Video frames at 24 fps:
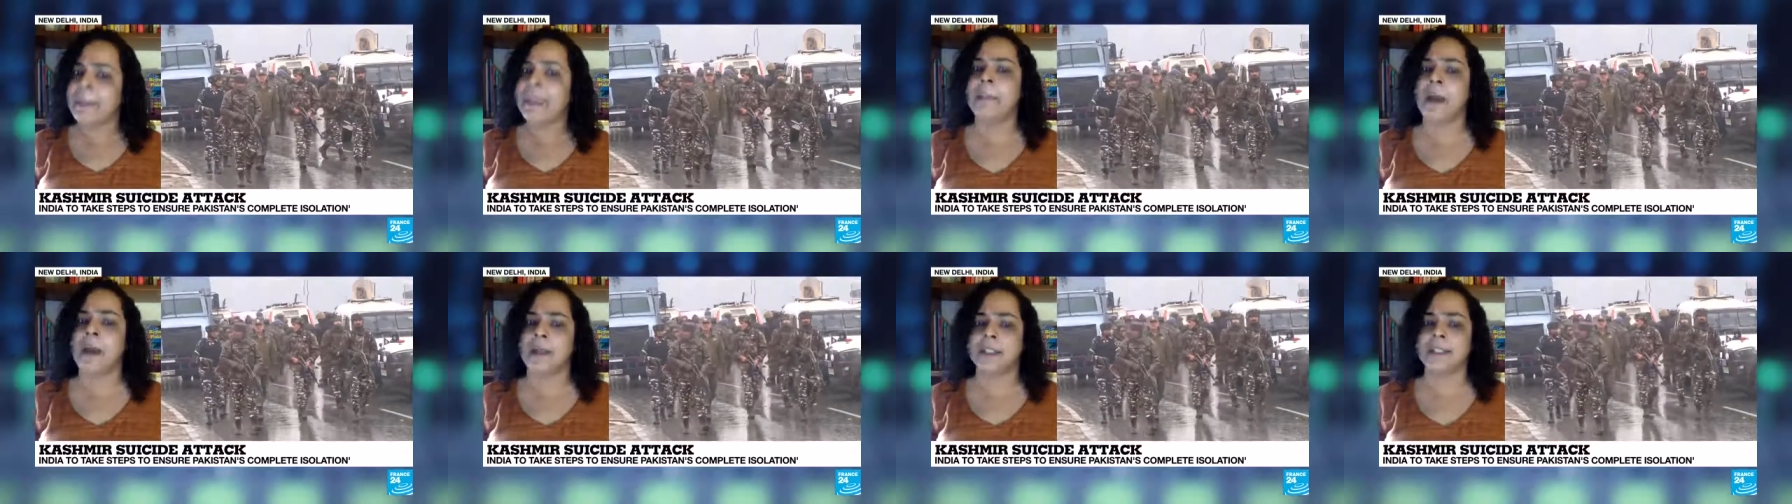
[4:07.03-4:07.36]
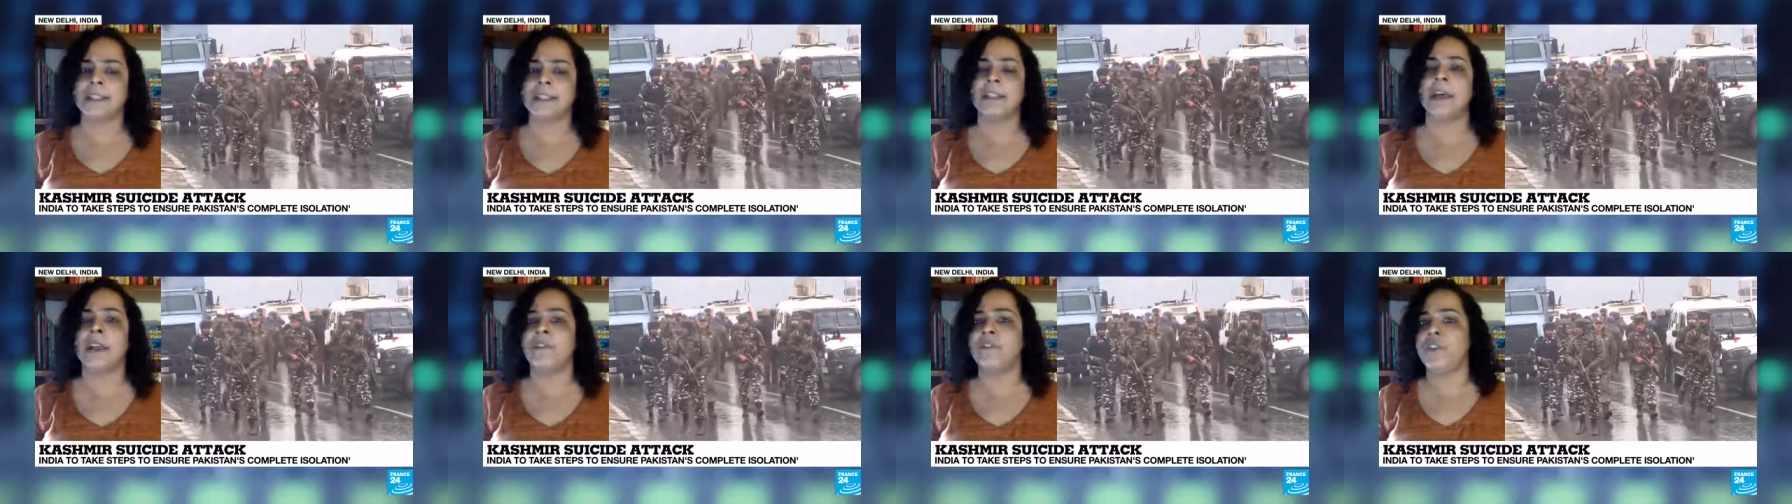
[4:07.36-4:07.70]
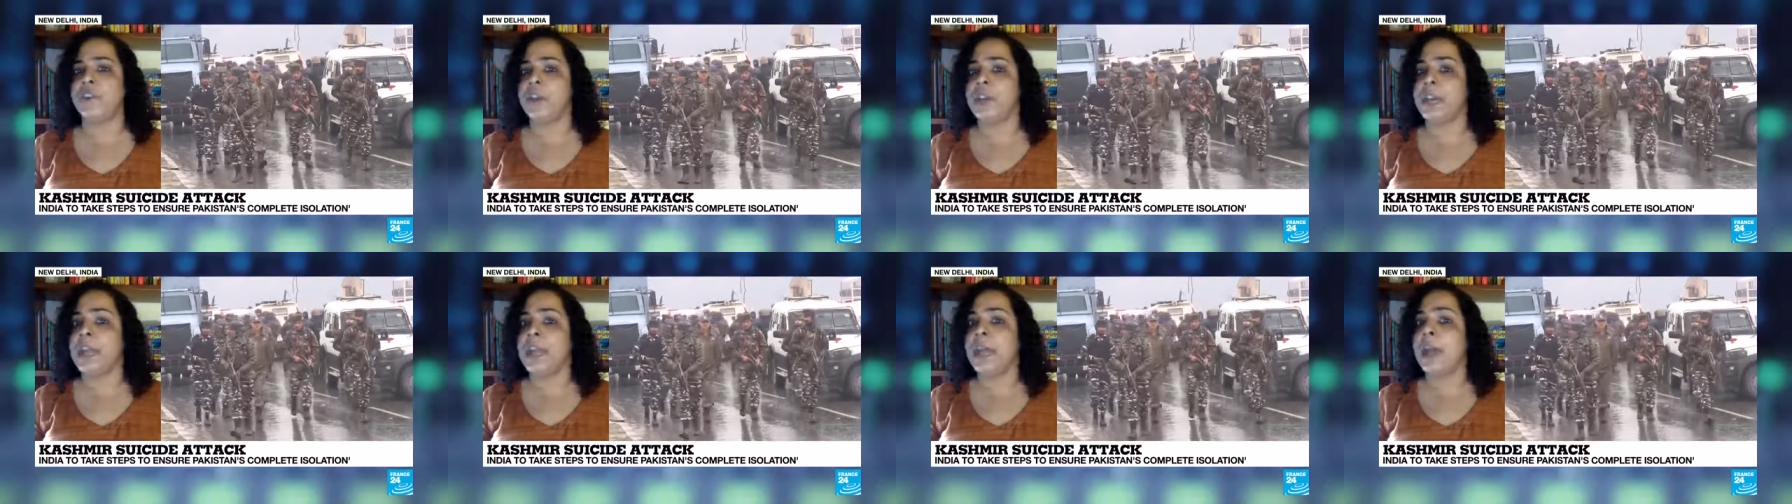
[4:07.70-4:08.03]
Pakistan
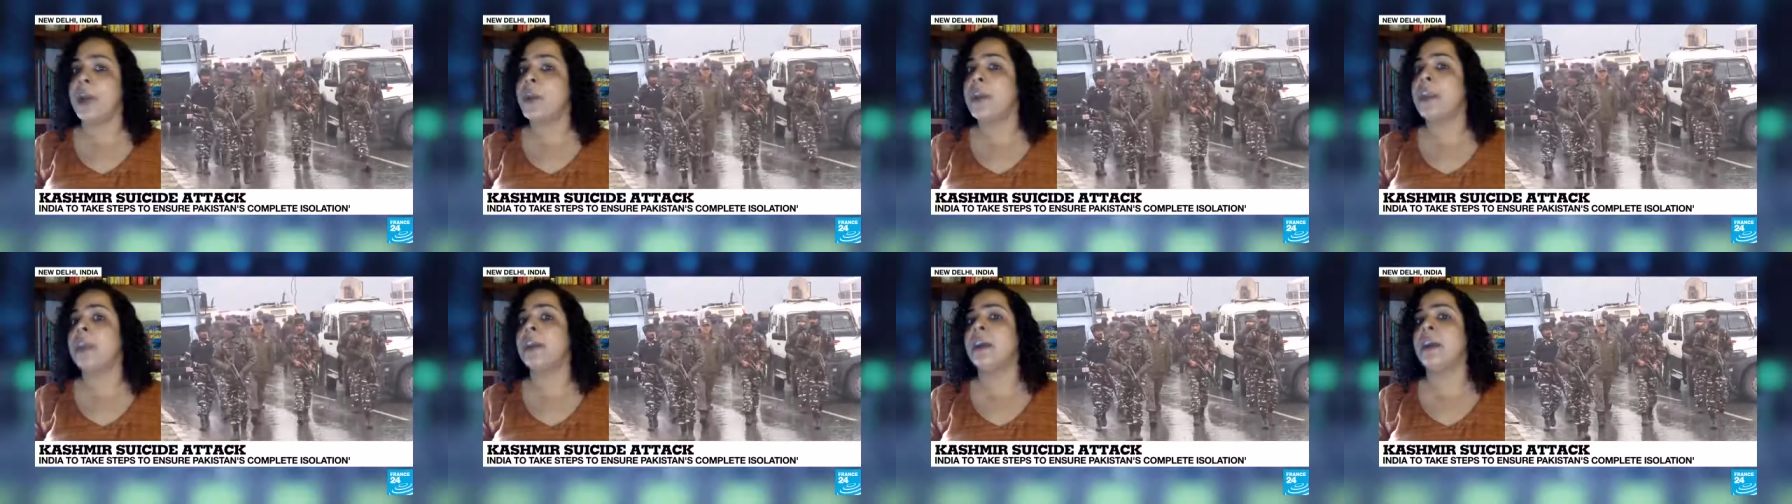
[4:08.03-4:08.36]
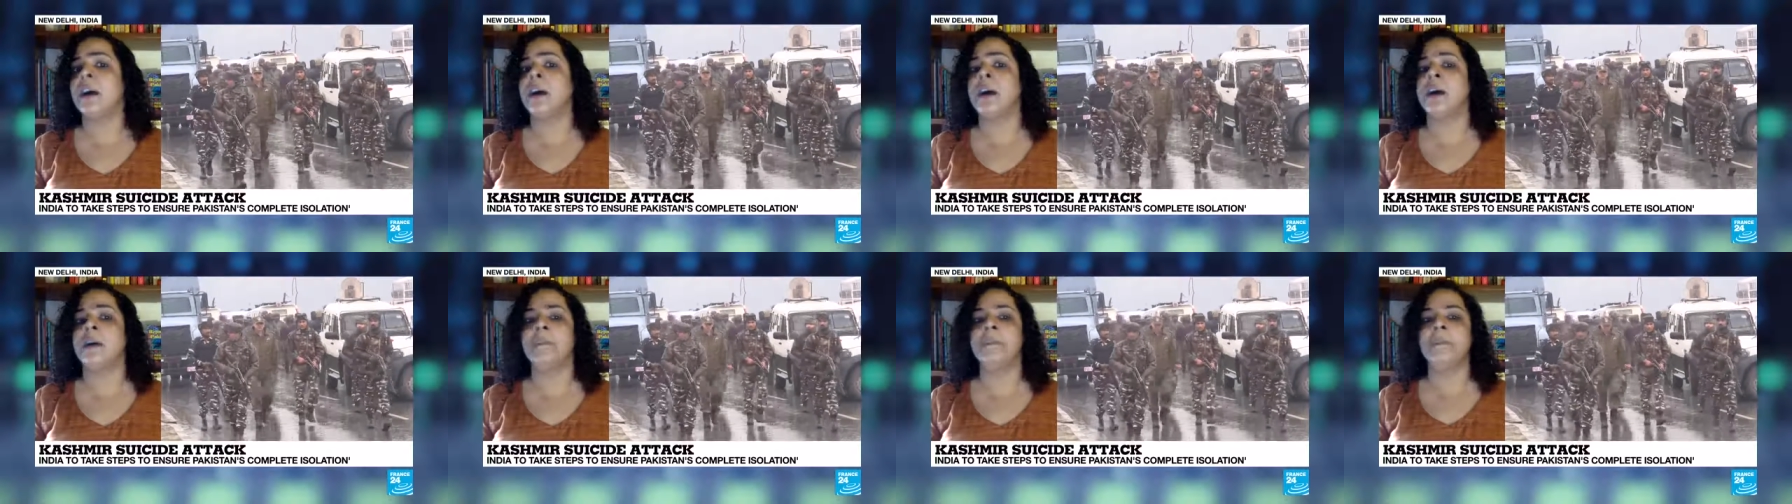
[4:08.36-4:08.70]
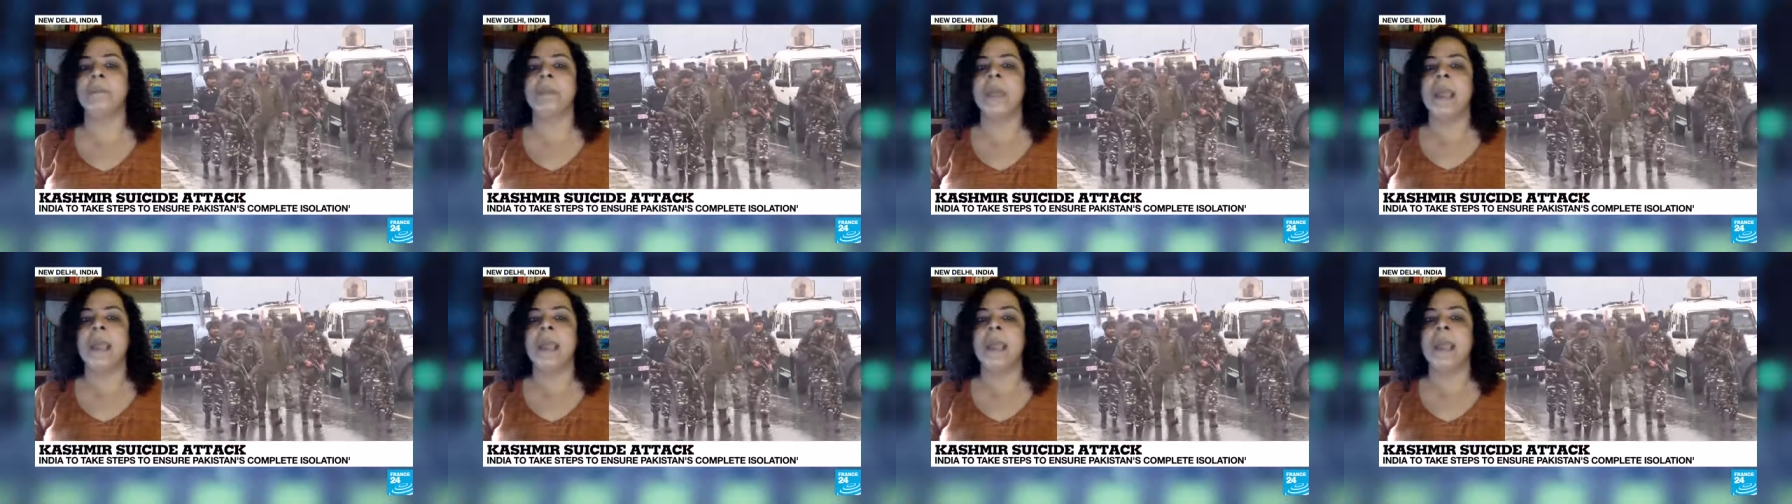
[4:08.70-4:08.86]
for allowing uh,